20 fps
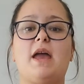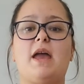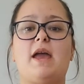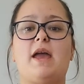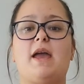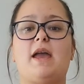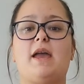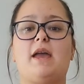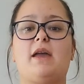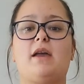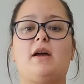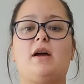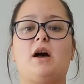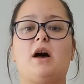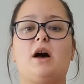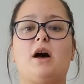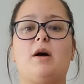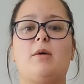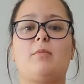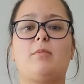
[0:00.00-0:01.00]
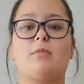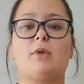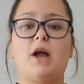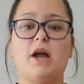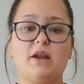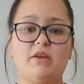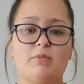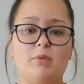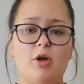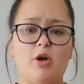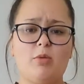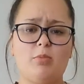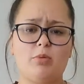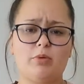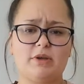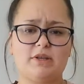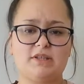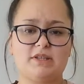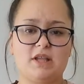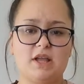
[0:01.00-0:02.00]
a kind of
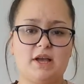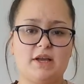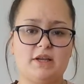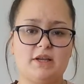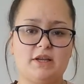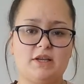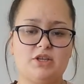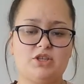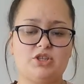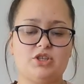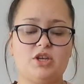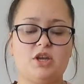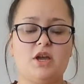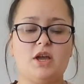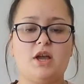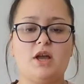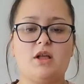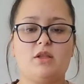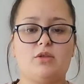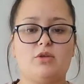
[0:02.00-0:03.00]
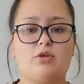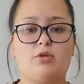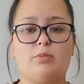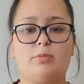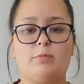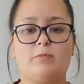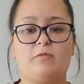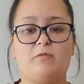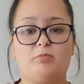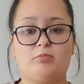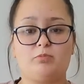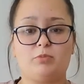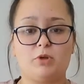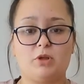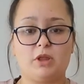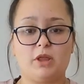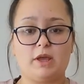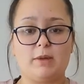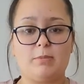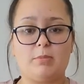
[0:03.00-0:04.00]
PowerPoint slide-ish little
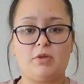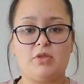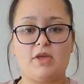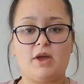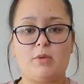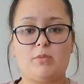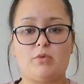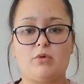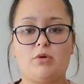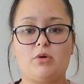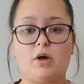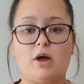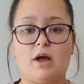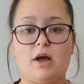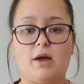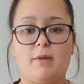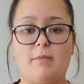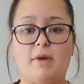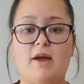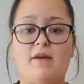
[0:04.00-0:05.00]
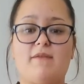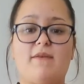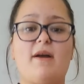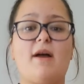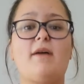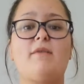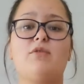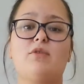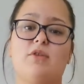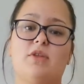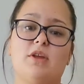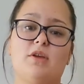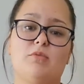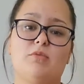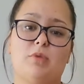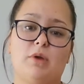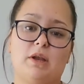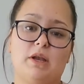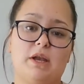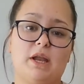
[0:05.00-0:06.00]
clip that will have
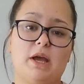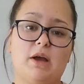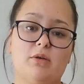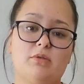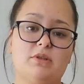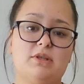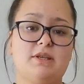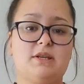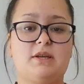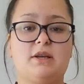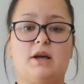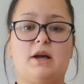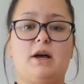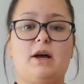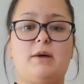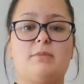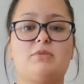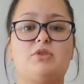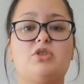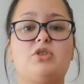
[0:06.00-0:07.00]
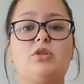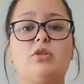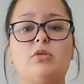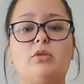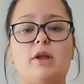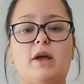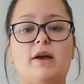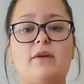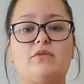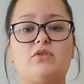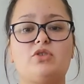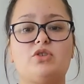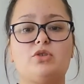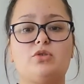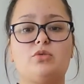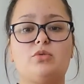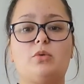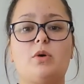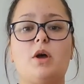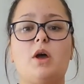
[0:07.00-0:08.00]
everything written out, so you don't have
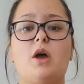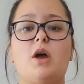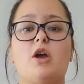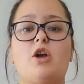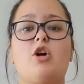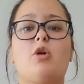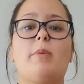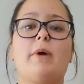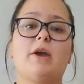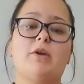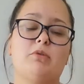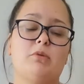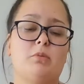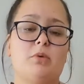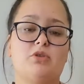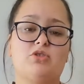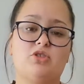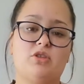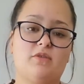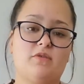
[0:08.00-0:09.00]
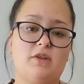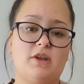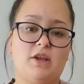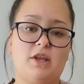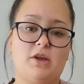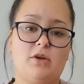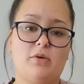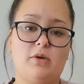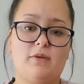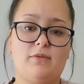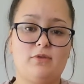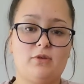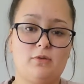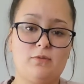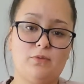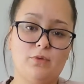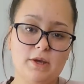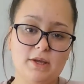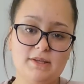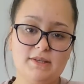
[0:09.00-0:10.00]
to go back and watch the video. If
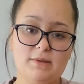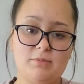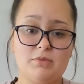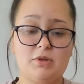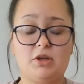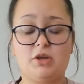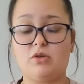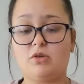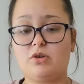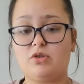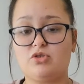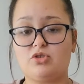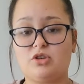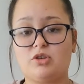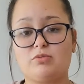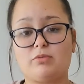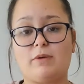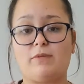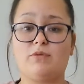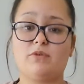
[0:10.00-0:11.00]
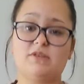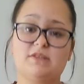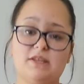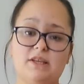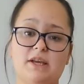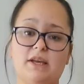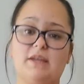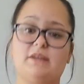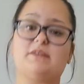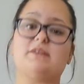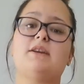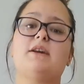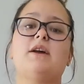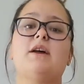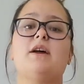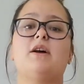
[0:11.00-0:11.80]
you forget something, you can just reference the end.